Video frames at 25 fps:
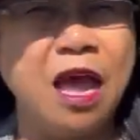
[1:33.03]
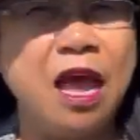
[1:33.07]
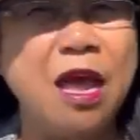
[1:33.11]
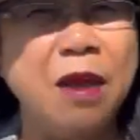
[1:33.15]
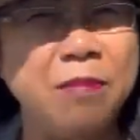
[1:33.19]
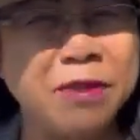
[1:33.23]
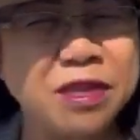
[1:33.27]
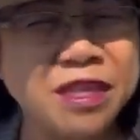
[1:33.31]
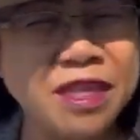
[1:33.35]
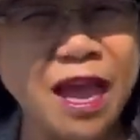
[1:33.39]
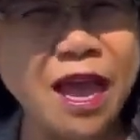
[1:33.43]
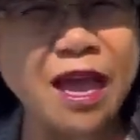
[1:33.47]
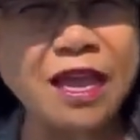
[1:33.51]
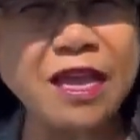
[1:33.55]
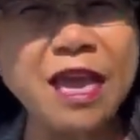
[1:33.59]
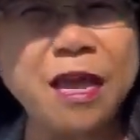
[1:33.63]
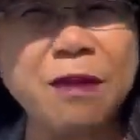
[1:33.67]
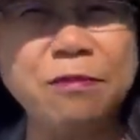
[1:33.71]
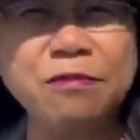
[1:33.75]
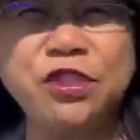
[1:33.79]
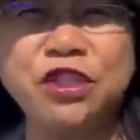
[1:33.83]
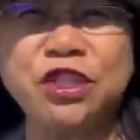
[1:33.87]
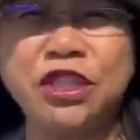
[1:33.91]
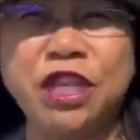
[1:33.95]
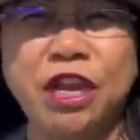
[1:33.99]
But I
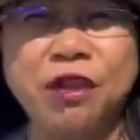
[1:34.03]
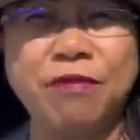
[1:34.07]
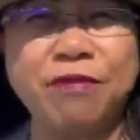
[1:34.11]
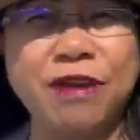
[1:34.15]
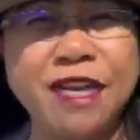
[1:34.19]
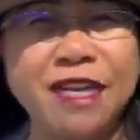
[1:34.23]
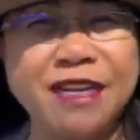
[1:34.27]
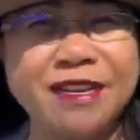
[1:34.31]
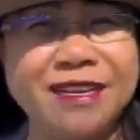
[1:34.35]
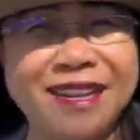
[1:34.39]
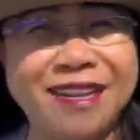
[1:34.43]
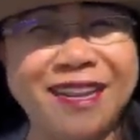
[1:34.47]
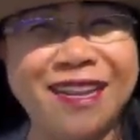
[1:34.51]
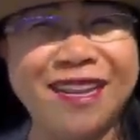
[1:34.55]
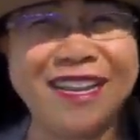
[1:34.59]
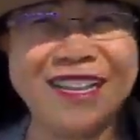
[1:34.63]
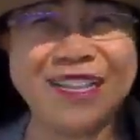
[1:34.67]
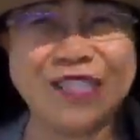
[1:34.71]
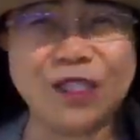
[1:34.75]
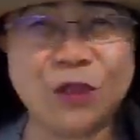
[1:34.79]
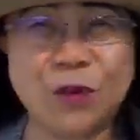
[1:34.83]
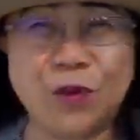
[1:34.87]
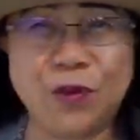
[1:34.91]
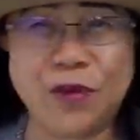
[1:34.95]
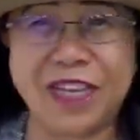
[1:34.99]
am sharing
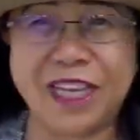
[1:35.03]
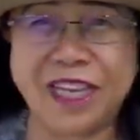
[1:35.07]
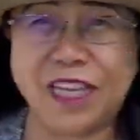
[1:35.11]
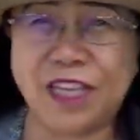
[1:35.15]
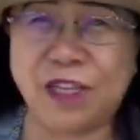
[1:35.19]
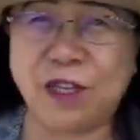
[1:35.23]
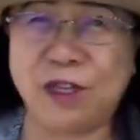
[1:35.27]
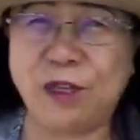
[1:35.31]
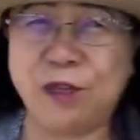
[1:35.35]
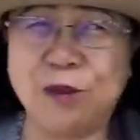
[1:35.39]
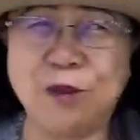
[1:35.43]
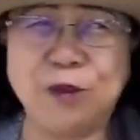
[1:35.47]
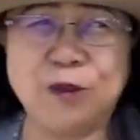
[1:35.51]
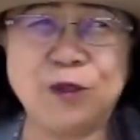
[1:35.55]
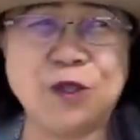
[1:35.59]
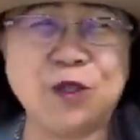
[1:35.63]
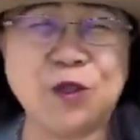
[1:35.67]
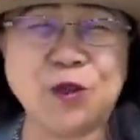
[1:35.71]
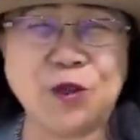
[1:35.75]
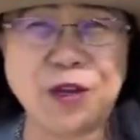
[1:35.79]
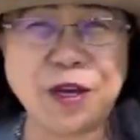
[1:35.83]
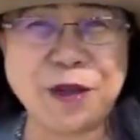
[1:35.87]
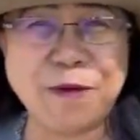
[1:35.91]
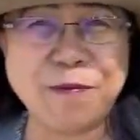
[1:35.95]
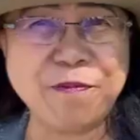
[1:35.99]
this with you
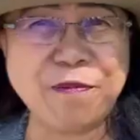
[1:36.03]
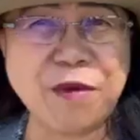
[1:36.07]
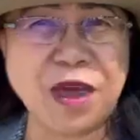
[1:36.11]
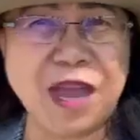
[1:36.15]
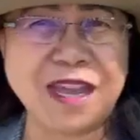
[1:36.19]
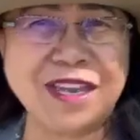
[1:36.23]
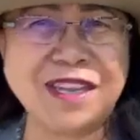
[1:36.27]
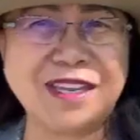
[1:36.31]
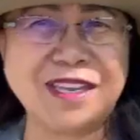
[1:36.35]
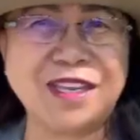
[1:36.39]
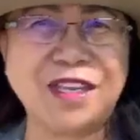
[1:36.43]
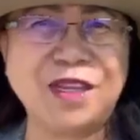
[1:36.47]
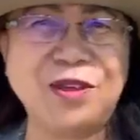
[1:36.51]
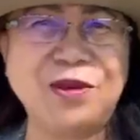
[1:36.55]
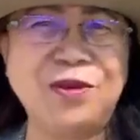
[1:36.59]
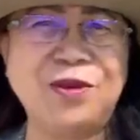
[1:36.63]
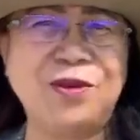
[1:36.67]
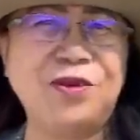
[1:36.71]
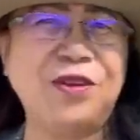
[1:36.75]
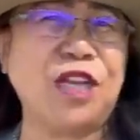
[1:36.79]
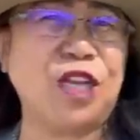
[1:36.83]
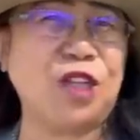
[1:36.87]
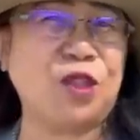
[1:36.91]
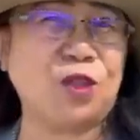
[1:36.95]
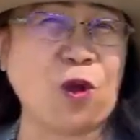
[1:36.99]
to remind you
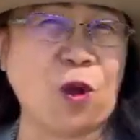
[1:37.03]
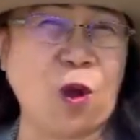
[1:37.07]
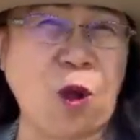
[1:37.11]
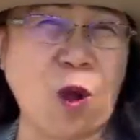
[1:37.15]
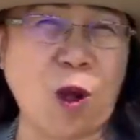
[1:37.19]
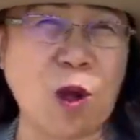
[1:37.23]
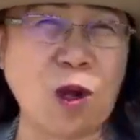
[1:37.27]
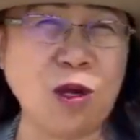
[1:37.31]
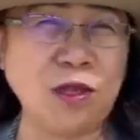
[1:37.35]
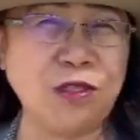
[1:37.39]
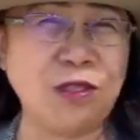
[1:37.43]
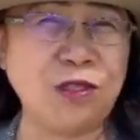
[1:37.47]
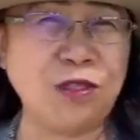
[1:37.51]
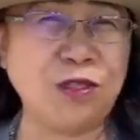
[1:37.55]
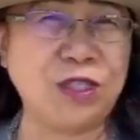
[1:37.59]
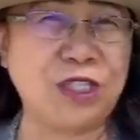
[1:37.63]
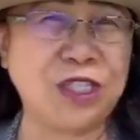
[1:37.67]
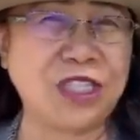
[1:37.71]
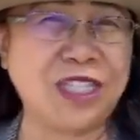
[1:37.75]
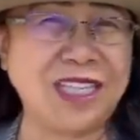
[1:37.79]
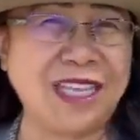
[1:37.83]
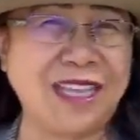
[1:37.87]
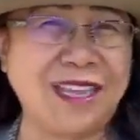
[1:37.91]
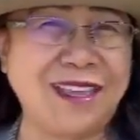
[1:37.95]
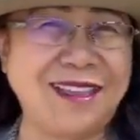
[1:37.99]
that all those
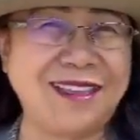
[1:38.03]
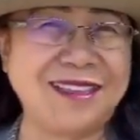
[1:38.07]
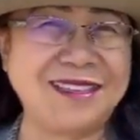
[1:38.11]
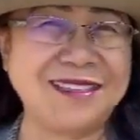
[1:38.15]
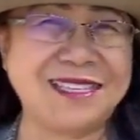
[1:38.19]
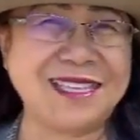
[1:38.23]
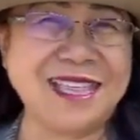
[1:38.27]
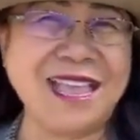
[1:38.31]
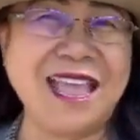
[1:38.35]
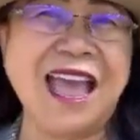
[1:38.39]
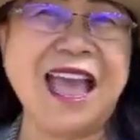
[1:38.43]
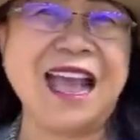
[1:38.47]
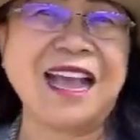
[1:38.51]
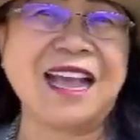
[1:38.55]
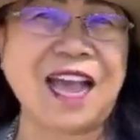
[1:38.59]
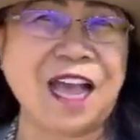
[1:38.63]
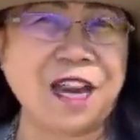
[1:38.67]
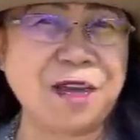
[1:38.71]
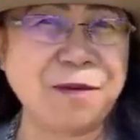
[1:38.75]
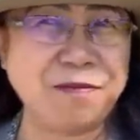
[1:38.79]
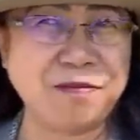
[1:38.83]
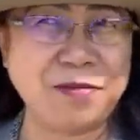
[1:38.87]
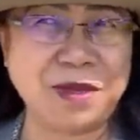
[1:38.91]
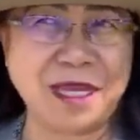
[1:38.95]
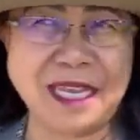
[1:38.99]
things
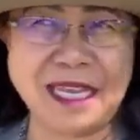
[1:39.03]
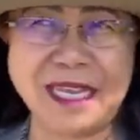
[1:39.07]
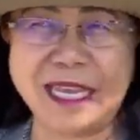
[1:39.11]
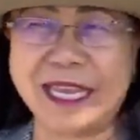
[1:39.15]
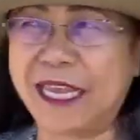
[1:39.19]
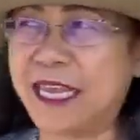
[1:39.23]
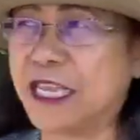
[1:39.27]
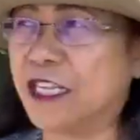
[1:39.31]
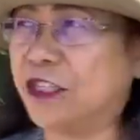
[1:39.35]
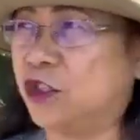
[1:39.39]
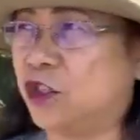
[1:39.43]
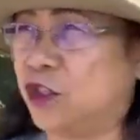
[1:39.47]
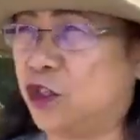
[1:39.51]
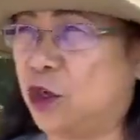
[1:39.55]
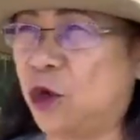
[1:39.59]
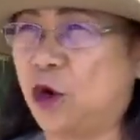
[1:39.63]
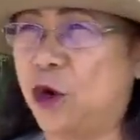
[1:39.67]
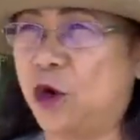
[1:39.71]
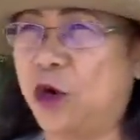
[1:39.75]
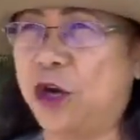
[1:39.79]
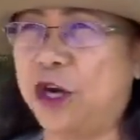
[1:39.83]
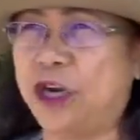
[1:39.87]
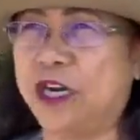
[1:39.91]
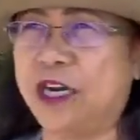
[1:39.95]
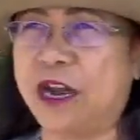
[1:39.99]
can be
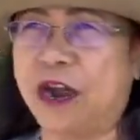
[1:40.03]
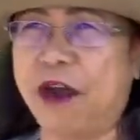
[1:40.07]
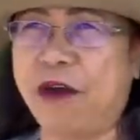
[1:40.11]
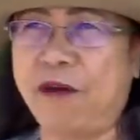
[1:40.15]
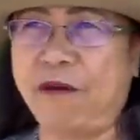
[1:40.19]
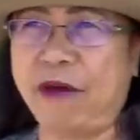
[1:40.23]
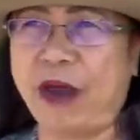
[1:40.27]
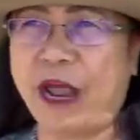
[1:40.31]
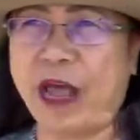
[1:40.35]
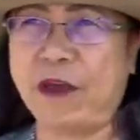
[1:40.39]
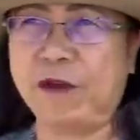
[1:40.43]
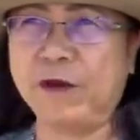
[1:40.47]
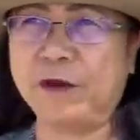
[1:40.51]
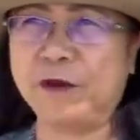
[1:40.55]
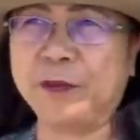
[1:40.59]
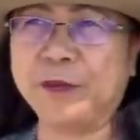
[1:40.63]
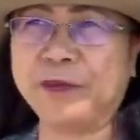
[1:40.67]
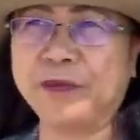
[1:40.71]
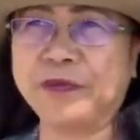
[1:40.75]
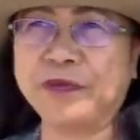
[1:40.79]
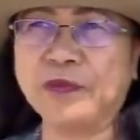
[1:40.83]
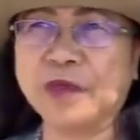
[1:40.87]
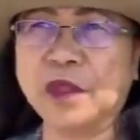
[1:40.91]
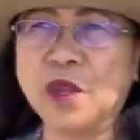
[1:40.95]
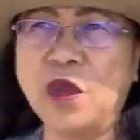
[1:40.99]
turned around.
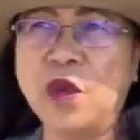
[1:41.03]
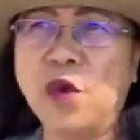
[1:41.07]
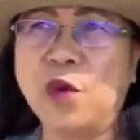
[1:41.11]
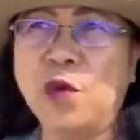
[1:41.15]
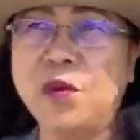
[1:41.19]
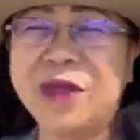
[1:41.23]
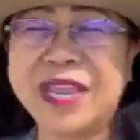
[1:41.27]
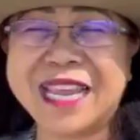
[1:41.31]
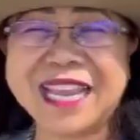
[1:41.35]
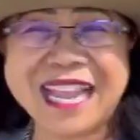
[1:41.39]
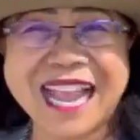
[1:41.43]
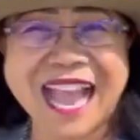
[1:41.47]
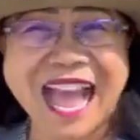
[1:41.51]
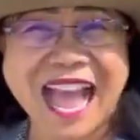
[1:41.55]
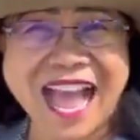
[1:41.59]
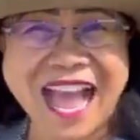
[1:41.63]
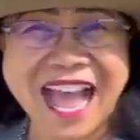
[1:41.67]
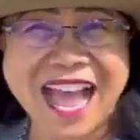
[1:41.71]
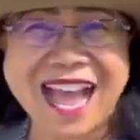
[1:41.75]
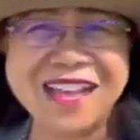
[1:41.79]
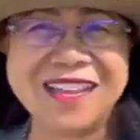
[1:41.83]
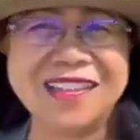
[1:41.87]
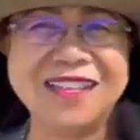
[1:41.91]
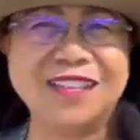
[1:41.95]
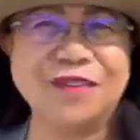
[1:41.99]
We
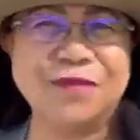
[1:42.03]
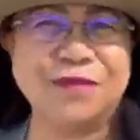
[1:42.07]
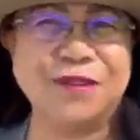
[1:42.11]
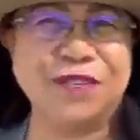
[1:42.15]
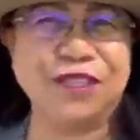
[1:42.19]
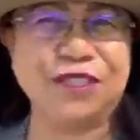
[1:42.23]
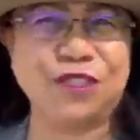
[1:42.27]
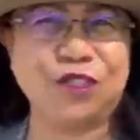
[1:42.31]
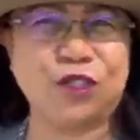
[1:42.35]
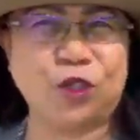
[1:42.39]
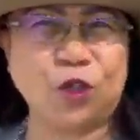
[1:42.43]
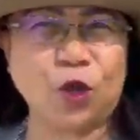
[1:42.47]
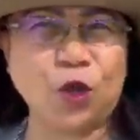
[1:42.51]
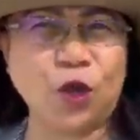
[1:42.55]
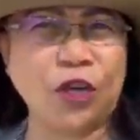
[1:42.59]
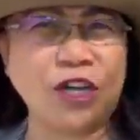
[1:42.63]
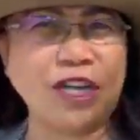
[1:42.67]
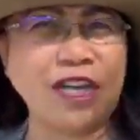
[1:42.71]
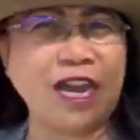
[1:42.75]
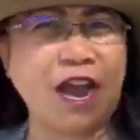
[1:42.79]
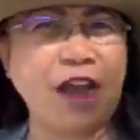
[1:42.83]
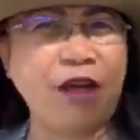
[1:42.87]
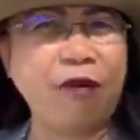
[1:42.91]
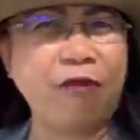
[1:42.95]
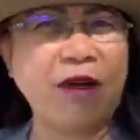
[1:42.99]
can turn
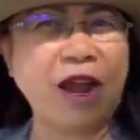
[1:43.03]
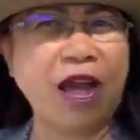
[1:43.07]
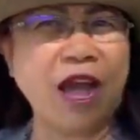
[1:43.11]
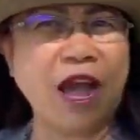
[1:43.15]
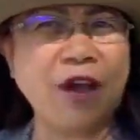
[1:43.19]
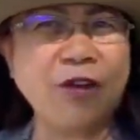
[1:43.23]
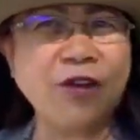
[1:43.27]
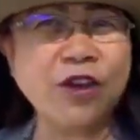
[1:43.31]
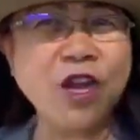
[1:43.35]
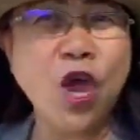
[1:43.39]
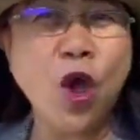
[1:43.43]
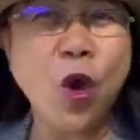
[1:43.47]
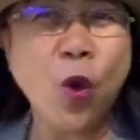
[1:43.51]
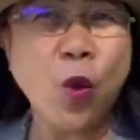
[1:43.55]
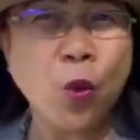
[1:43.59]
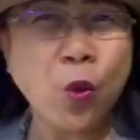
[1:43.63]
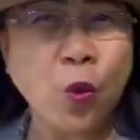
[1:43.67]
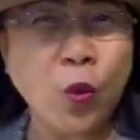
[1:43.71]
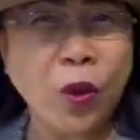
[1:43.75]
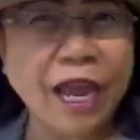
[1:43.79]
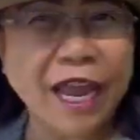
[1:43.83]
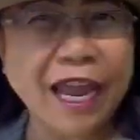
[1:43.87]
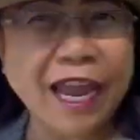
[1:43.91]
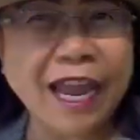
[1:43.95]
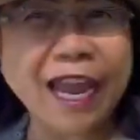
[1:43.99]
around
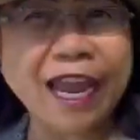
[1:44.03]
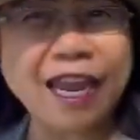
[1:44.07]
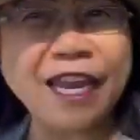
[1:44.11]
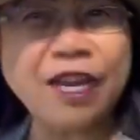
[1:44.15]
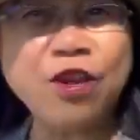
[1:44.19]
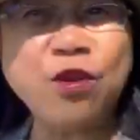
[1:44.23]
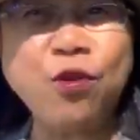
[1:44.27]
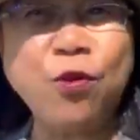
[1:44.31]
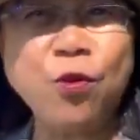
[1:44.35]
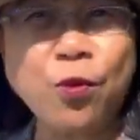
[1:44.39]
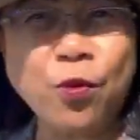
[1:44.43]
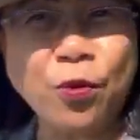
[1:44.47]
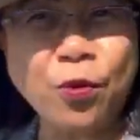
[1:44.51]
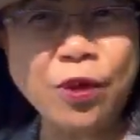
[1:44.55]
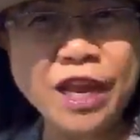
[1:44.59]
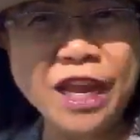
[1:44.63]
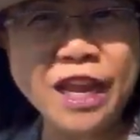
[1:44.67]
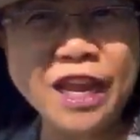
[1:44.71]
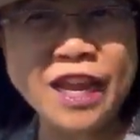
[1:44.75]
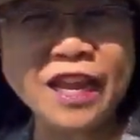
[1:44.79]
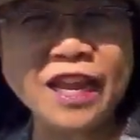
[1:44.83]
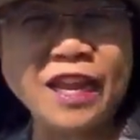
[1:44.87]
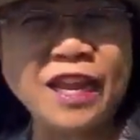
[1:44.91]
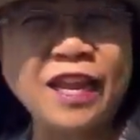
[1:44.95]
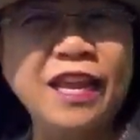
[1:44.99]
when
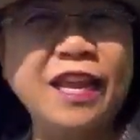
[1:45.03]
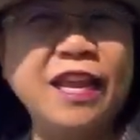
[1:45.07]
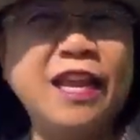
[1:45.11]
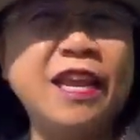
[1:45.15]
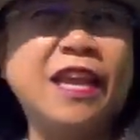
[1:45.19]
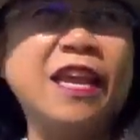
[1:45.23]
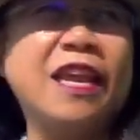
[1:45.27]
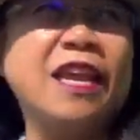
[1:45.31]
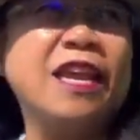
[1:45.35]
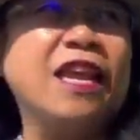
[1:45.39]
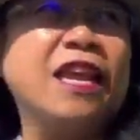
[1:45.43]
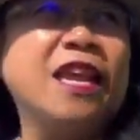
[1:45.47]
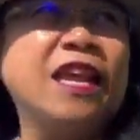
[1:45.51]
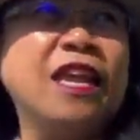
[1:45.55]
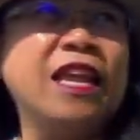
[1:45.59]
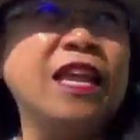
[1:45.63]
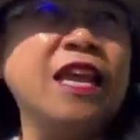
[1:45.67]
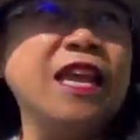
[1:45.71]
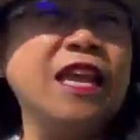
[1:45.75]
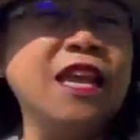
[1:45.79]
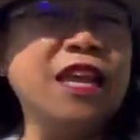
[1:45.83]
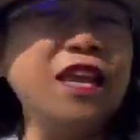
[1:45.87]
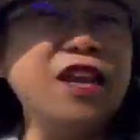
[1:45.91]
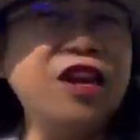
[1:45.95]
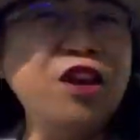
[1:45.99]
we
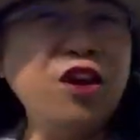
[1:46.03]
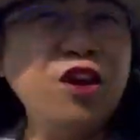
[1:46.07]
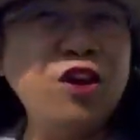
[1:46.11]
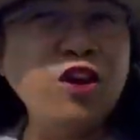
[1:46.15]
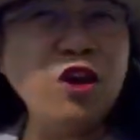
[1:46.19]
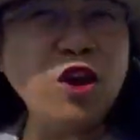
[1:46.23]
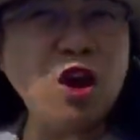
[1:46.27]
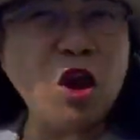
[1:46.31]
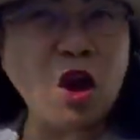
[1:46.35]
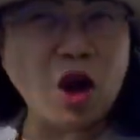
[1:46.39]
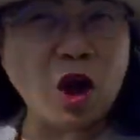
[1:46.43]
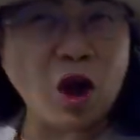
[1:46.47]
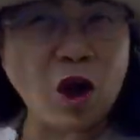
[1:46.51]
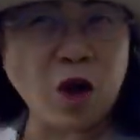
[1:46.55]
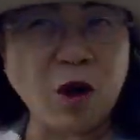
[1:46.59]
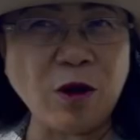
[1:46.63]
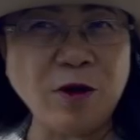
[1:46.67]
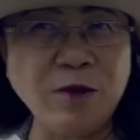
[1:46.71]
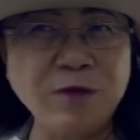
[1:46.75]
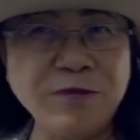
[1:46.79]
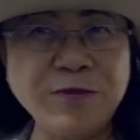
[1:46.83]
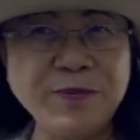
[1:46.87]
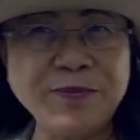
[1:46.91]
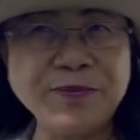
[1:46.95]
know